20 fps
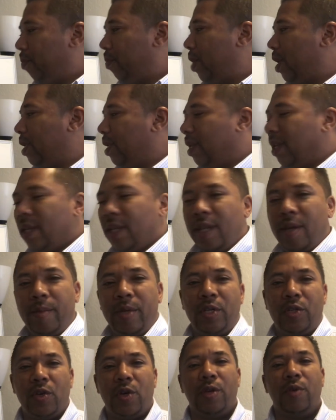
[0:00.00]
But let
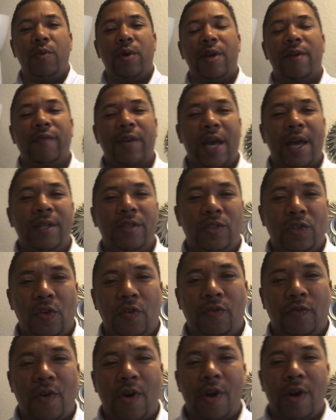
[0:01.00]
me show you what I've gotten
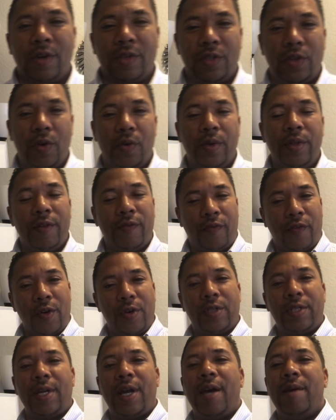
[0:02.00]
so far. So in the
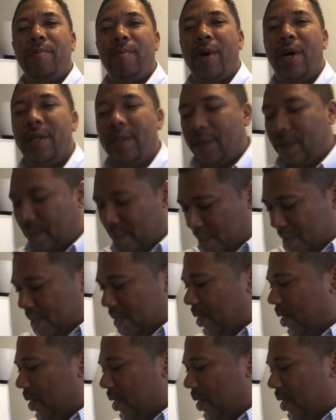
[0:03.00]
first 9 months,